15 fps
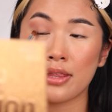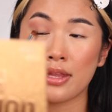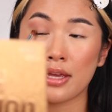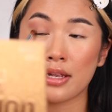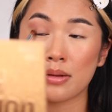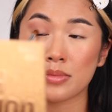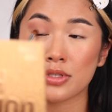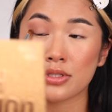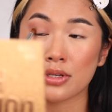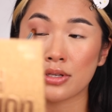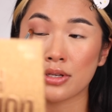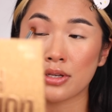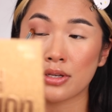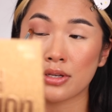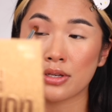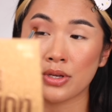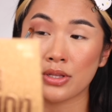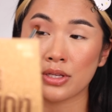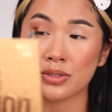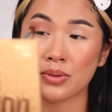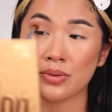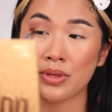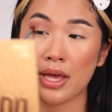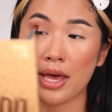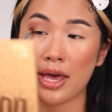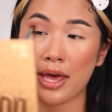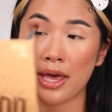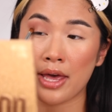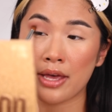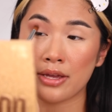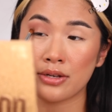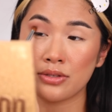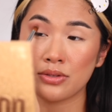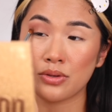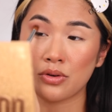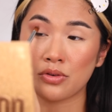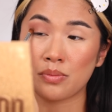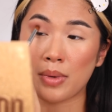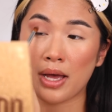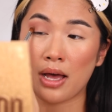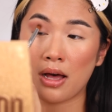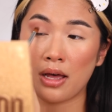then I'm just gonna put this on the end of my